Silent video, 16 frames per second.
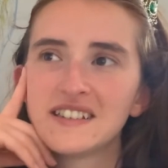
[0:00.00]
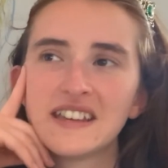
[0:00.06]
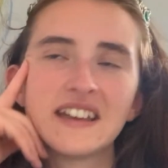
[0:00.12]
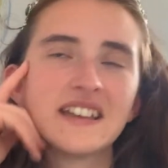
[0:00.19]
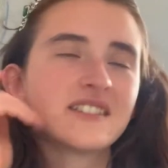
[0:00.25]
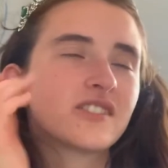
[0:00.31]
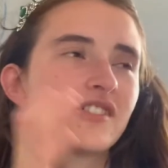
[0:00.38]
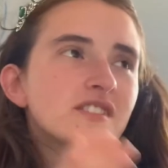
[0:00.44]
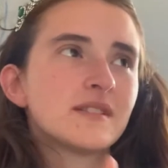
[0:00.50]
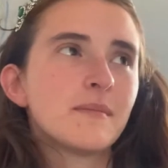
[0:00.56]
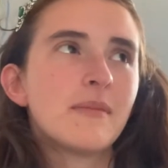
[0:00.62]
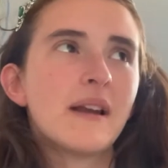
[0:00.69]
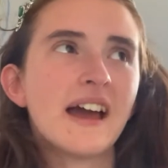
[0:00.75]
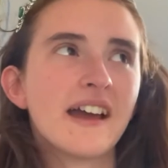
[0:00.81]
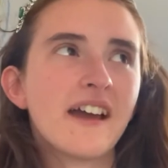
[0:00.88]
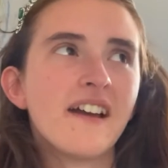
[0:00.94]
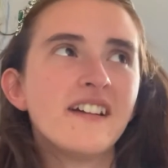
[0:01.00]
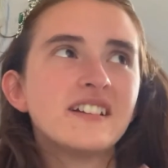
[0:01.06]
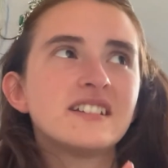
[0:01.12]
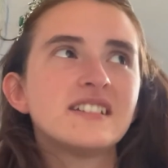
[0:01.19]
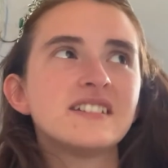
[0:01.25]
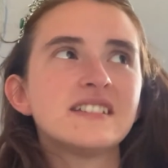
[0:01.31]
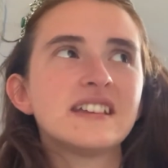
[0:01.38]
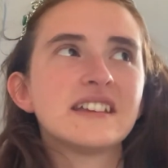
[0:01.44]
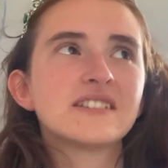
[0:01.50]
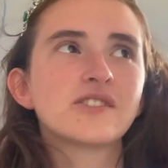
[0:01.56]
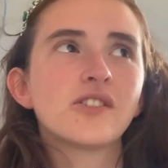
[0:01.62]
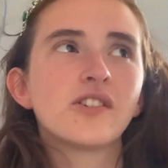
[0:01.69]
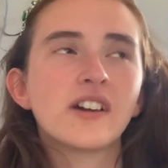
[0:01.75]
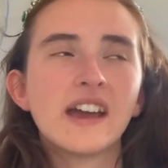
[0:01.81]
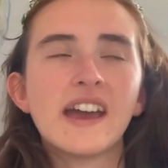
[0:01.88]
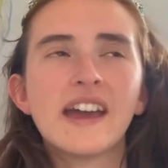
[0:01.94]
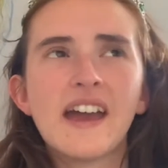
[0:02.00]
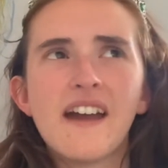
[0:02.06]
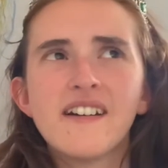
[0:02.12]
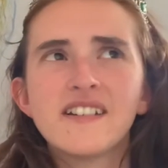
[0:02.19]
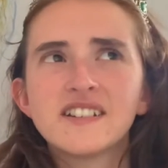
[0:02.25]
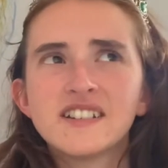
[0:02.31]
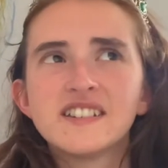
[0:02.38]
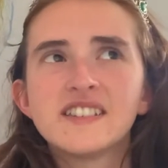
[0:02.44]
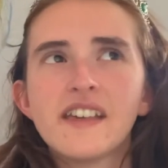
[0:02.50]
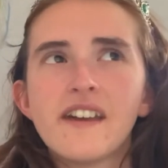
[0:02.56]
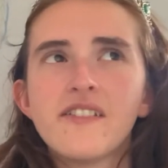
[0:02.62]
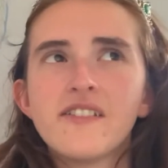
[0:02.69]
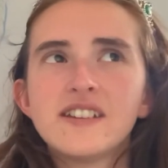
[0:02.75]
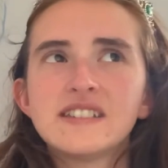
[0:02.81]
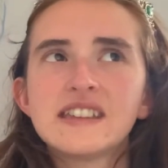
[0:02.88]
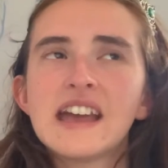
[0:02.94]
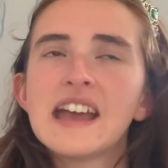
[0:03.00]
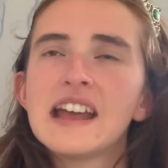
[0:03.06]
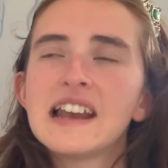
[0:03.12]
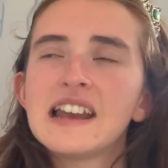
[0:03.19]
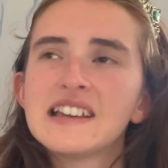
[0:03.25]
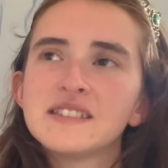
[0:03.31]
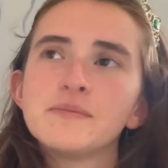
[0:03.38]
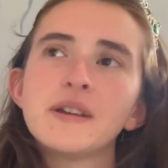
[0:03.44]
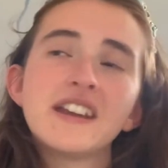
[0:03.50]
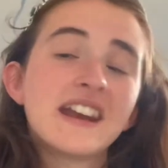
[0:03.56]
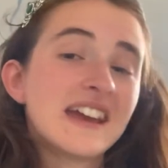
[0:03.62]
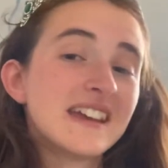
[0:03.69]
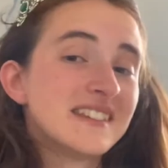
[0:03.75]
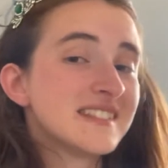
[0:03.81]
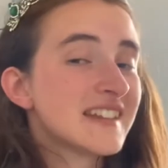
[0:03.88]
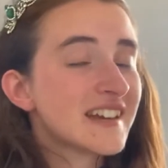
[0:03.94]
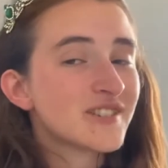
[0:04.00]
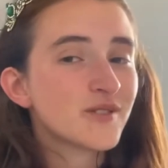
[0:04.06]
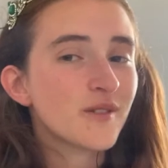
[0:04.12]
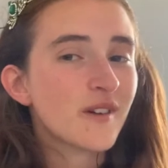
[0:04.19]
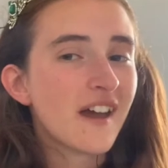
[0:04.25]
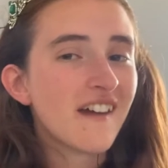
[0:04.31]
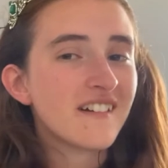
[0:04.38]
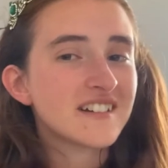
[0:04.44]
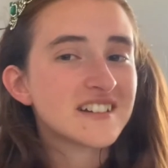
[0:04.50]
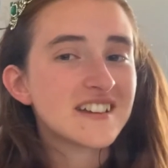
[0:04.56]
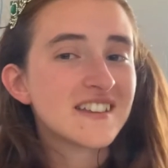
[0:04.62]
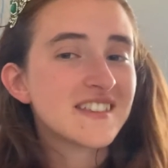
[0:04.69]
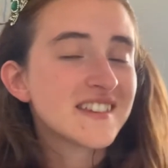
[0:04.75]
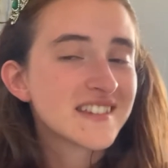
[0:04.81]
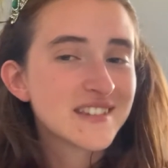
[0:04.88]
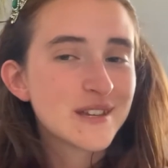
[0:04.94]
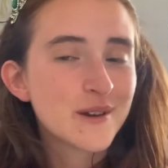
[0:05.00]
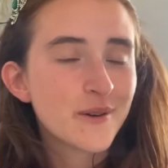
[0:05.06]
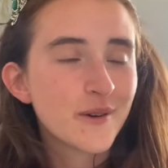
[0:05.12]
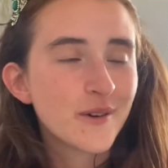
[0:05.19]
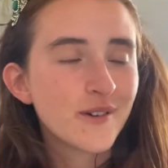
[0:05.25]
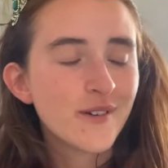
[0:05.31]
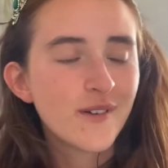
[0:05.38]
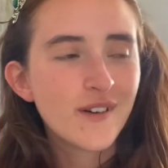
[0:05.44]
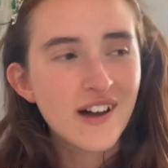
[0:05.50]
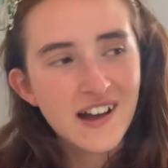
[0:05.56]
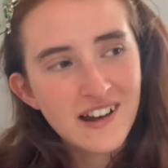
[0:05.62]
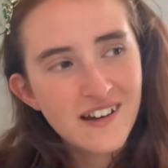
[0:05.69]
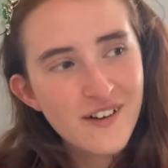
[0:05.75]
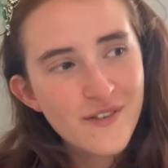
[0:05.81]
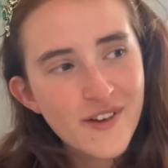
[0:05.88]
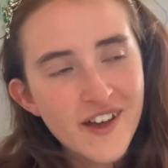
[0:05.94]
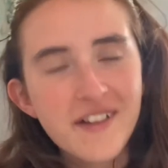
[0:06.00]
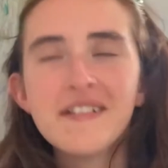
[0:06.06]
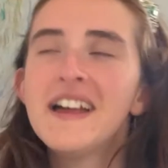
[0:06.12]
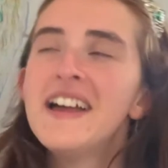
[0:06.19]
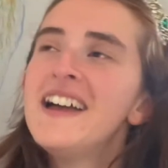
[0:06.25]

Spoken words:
It's got some black characters, it's got gay characters, there is a lesbian asexual character in the sequel, I love her,